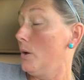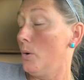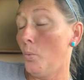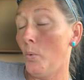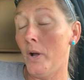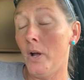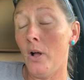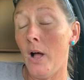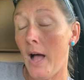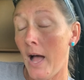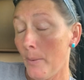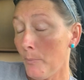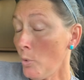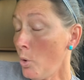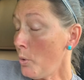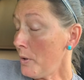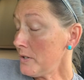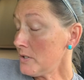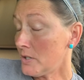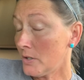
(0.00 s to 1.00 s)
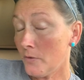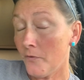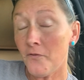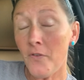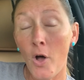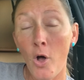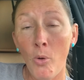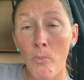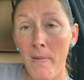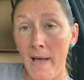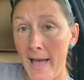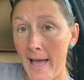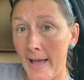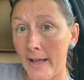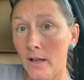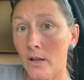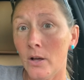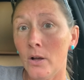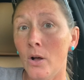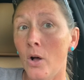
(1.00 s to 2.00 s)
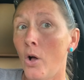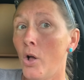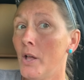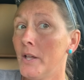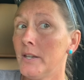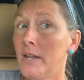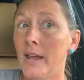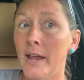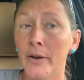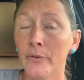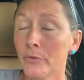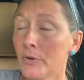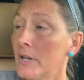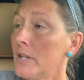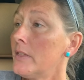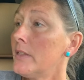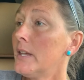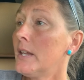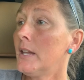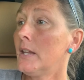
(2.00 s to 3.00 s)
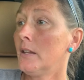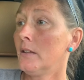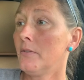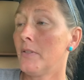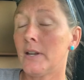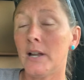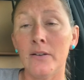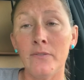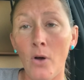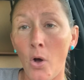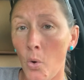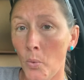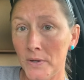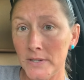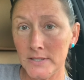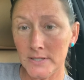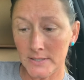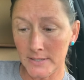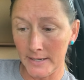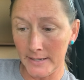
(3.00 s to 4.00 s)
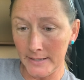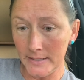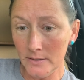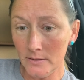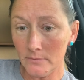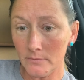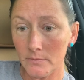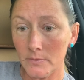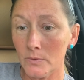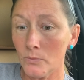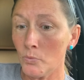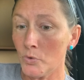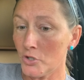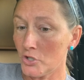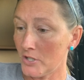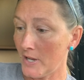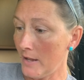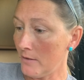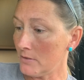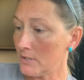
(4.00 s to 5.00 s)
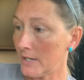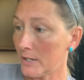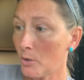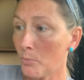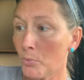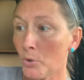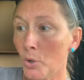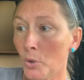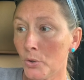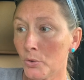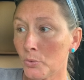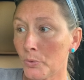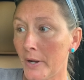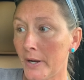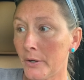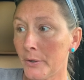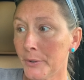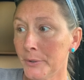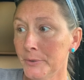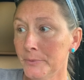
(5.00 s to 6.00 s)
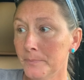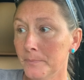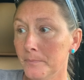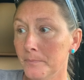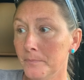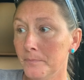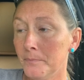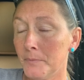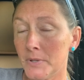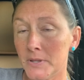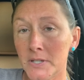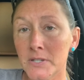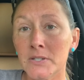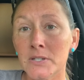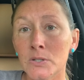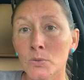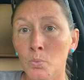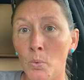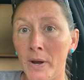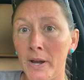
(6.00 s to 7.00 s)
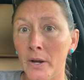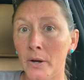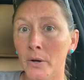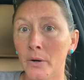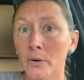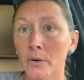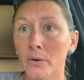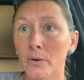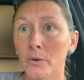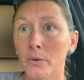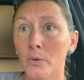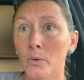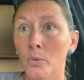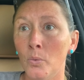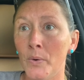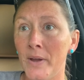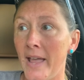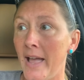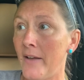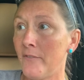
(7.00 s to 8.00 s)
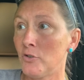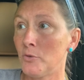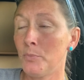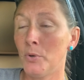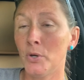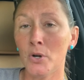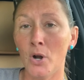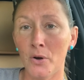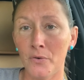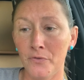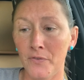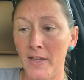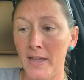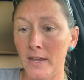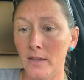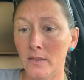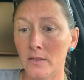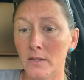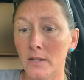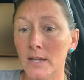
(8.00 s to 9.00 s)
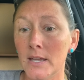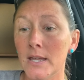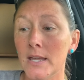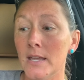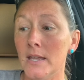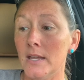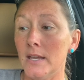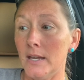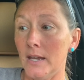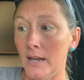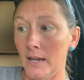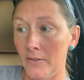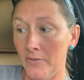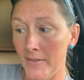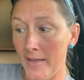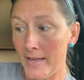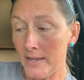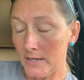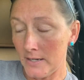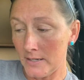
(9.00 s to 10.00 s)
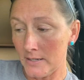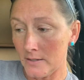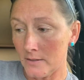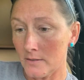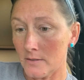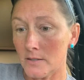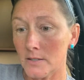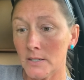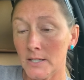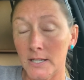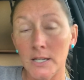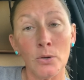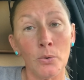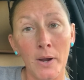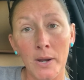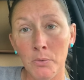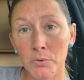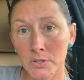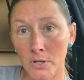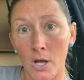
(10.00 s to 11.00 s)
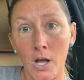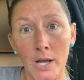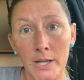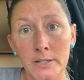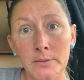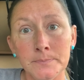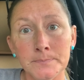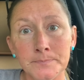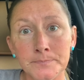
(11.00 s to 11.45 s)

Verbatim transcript: Well, I'm going to fall back on everything that I've always said, which sounds like a broken record, but this is where we have to put our faith, and that is getting right with God,